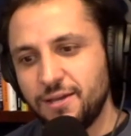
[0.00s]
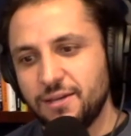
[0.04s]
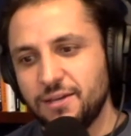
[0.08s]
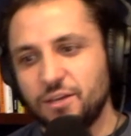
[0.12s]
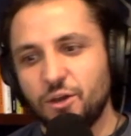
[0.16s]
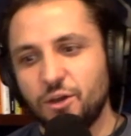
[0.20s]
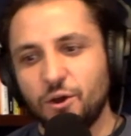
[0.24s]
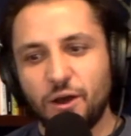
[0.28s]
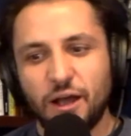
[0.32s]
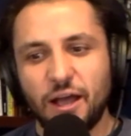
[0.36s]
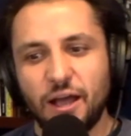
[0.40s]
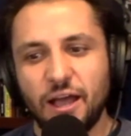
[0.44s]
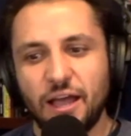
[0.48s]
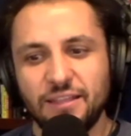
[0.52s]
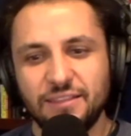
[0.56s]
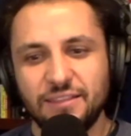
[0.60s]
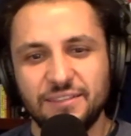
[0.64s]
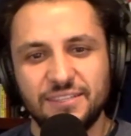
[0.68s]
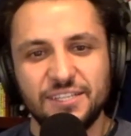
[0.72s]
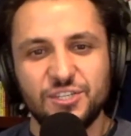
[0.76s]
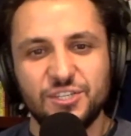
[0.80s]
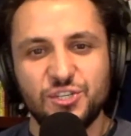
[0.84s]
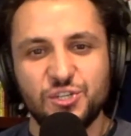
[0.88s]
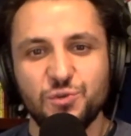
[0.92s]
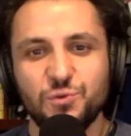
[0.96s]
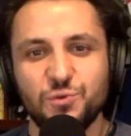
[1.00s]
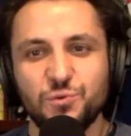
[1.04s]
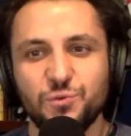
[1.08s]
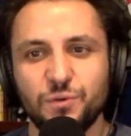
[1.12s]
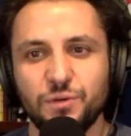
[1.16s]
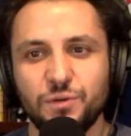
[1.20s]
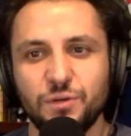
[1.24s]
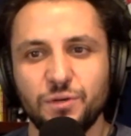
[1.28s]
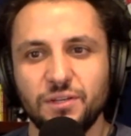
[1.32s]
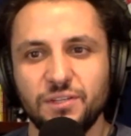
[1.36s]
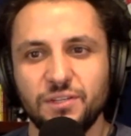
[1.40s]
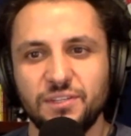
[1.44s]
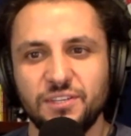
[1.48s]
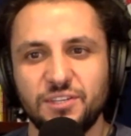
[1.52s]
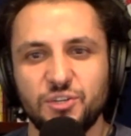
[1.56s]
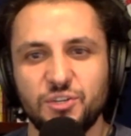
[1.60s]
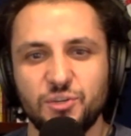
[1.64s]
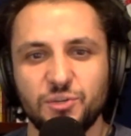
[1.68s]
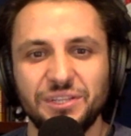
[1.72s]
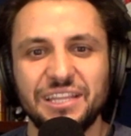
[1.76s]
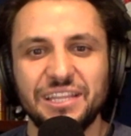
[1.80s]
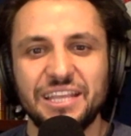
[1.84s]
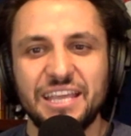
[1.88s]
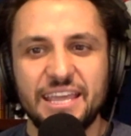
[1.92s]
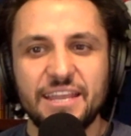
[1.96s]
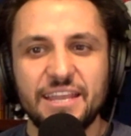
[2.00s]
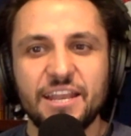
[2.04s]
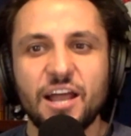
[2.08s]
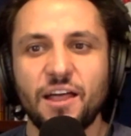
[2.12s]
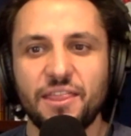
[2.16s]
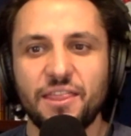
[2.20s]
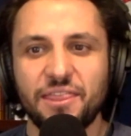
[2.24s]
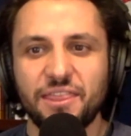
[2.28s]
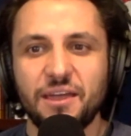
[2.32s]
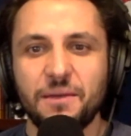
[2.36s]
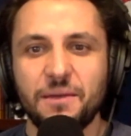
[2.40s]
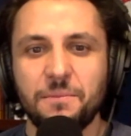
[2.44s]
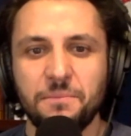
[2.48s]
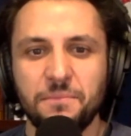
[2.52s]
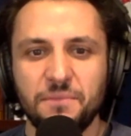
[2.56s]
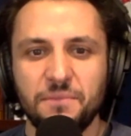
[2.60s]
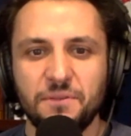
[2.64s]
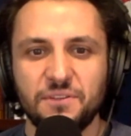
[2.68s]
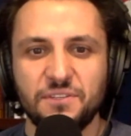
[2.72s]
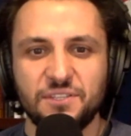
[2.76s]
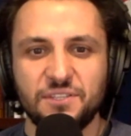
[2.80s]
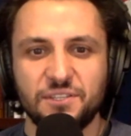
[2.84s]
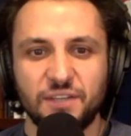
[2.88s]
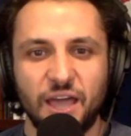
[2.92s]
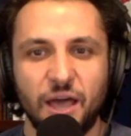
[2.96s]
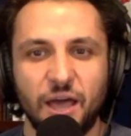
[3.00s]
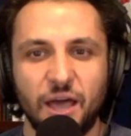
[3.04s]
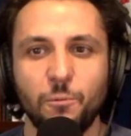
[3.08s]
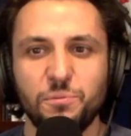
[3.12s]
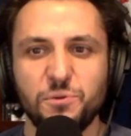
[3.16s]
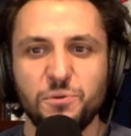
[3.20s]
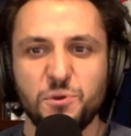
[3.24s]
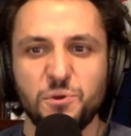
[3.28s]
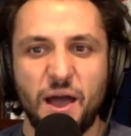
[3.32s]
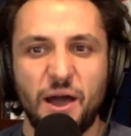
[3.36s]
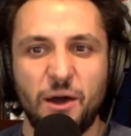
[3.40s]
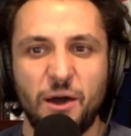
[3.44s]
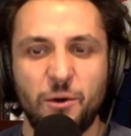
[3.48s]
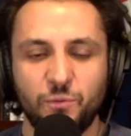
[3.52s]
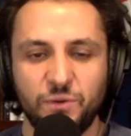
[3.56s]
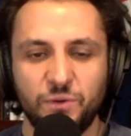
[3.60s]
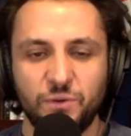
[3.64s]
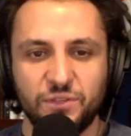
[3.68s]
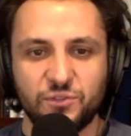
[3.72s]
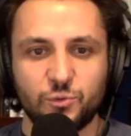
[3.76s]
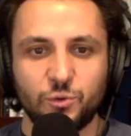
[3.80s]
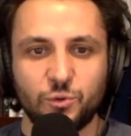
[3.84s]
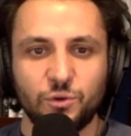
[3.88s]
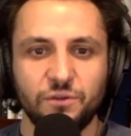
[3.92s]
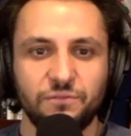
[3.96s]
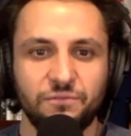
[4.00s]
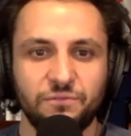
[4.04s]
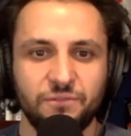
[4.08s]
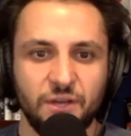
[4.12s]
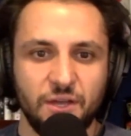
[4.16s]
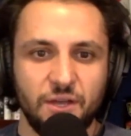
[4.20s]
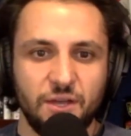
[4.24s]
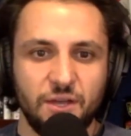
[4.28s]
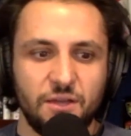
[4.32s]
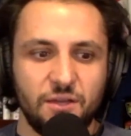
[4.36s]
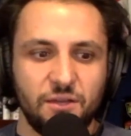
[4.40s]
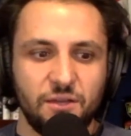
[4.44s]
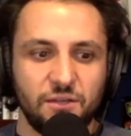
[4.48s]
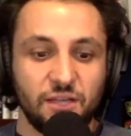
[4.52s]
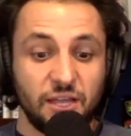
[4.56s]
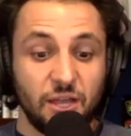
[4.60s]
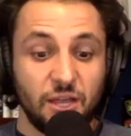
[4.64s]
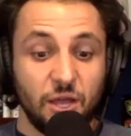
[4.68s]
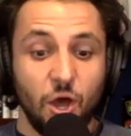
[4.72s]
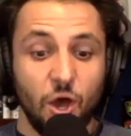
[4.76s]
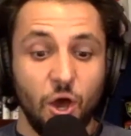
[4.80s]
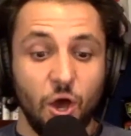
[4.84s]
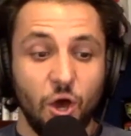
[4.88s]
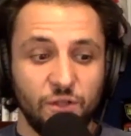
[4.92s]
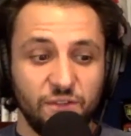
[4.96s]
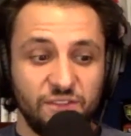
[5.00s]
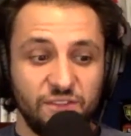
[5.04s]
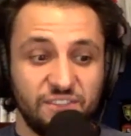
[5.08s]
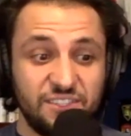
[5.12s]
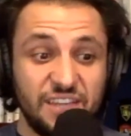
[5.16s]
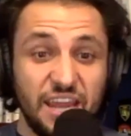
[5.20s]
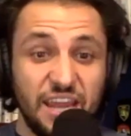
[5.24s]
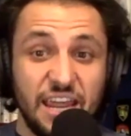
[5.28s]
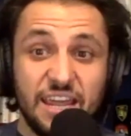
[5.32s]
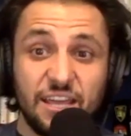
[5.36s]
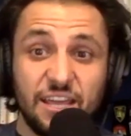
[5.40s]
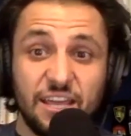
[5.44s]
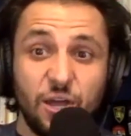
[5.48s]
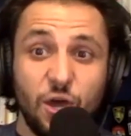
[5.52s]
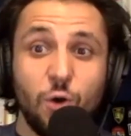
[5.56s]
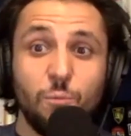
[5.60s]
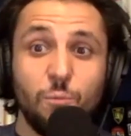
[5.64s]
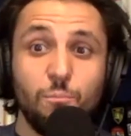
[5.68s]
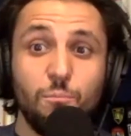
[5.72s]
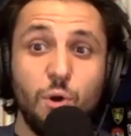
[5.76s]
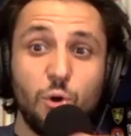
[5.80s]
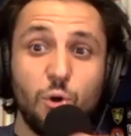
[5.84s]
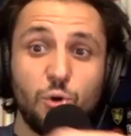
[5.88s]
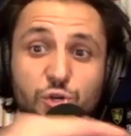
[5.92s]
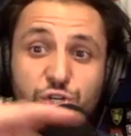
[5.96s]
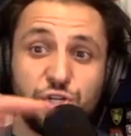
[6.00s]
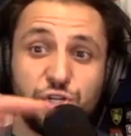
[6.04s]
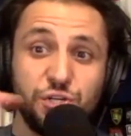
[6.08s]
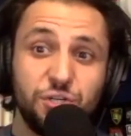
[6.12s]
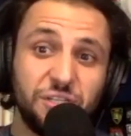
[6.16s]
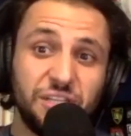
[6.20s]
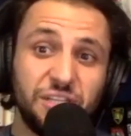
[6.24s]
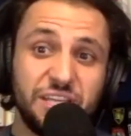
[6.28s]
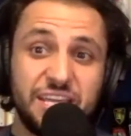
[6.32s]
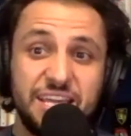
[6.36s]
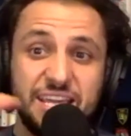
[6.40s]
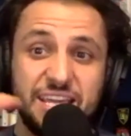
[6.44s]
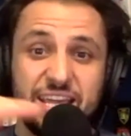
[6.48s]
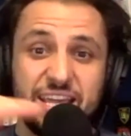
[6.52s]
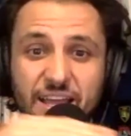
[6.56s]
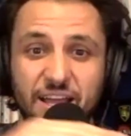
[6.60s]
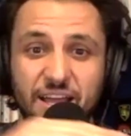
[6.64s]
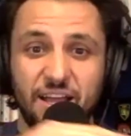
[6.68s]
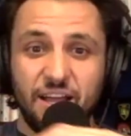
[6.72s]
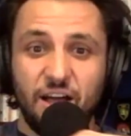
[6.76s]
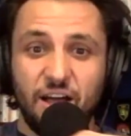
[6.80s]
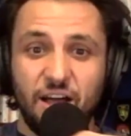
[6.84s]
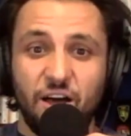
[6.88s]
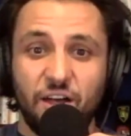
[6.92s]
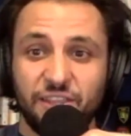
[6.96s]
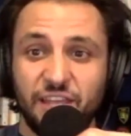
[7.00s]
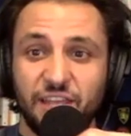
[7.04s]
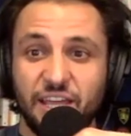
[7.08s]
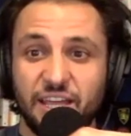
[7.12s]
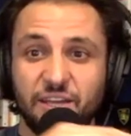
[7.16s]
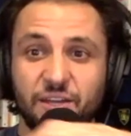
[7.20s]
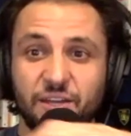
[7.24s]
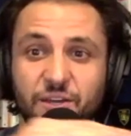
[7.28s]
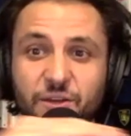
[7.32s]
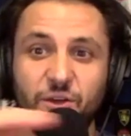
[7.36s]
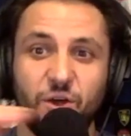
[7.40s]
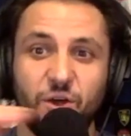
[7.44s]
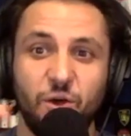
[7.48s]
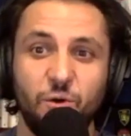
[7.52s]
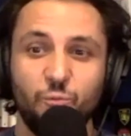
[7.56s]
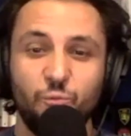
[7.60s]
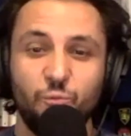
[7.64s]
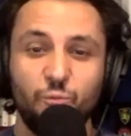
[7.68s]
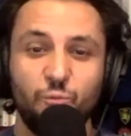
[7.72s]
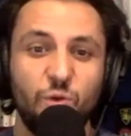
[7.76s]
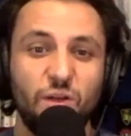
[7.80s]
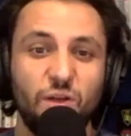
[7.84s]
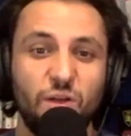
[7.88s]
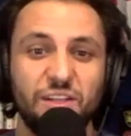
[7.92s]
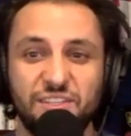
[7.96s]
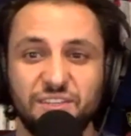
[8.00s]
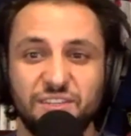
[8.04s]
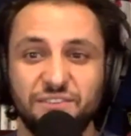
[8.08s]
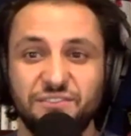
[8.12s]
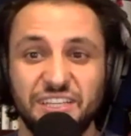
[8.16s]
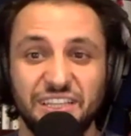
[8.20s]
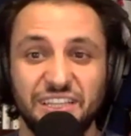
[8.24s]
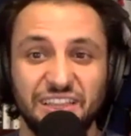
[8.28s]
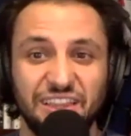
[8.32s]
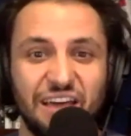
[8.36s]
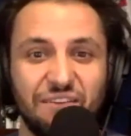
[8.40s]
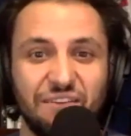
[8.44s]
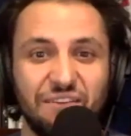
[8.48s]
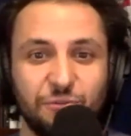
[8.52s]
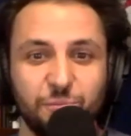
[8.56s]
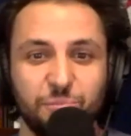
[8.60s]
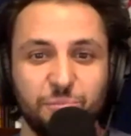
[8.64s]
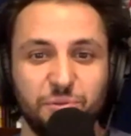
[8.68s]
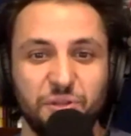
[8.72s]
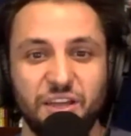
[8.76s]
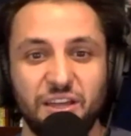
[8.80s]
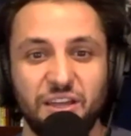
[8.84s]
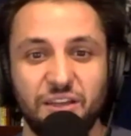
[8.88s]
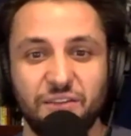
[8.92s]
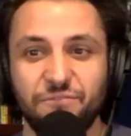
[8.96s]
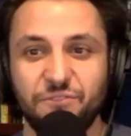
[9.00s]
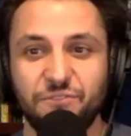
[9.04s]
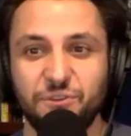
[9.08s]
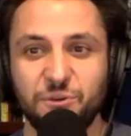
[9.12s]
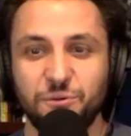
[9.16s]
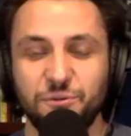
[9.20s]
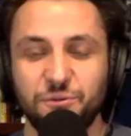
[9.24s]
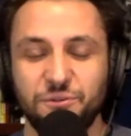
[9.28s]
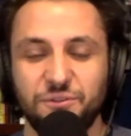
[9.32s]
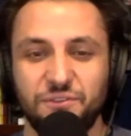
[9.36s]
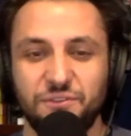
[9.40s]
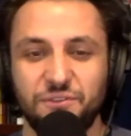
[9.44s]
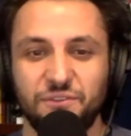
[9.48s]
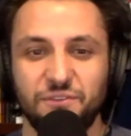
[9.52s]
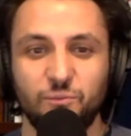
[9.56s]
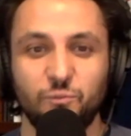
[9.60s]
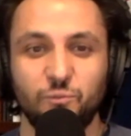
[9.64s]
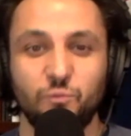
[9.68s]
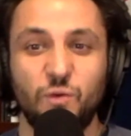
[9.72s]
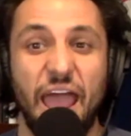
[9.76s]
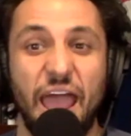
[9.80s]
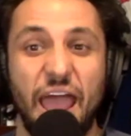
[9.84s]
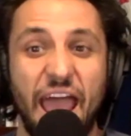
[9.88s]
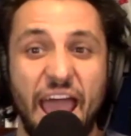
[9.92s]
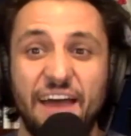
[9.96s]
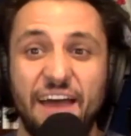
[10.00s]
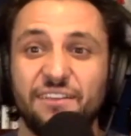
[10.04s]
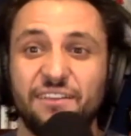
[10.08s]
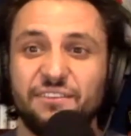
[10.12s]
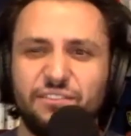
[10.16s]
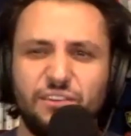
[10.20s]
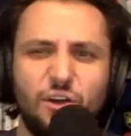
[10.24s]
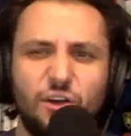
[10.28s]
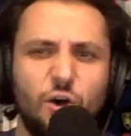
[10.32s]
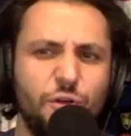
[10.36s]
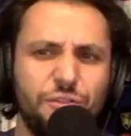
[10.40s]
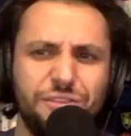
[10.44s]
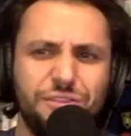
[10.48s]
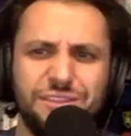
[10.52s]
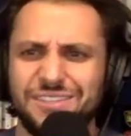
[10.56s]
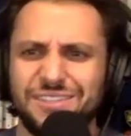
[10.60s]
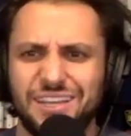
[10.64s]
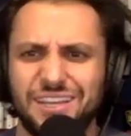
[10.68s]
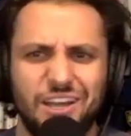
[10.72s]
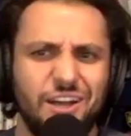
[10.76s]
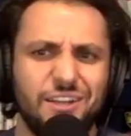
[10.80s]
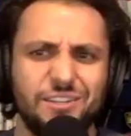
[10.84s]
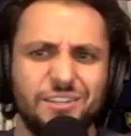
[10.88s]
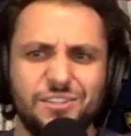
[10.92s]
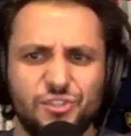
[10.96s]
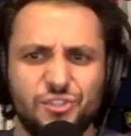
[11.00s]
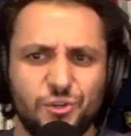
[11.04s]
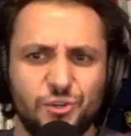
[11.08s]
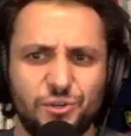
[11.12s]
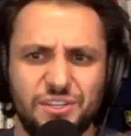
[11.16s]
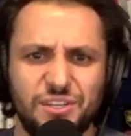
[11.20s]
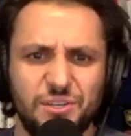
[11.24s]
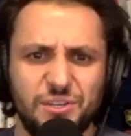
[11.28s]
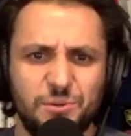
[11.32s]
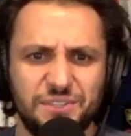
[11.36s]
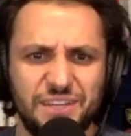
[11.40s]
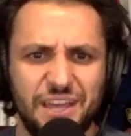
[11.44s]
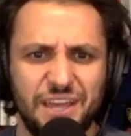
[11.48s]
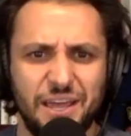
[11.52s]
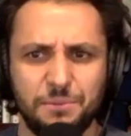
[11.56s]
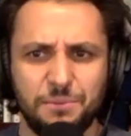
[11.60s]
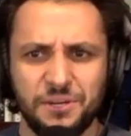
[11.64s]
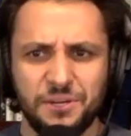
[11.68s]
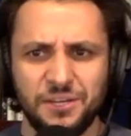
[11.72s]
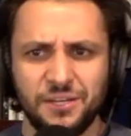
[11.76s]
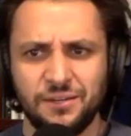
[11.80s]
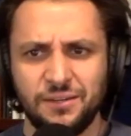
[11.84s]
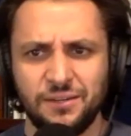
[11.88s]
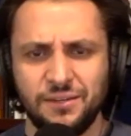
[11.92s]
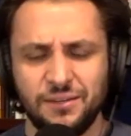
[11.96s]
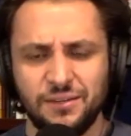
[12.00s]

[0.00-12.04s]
you know, did you lean on them to help you out with sort of like staying emotionally on like a relatively level playing field as all this like uncertainty was happening?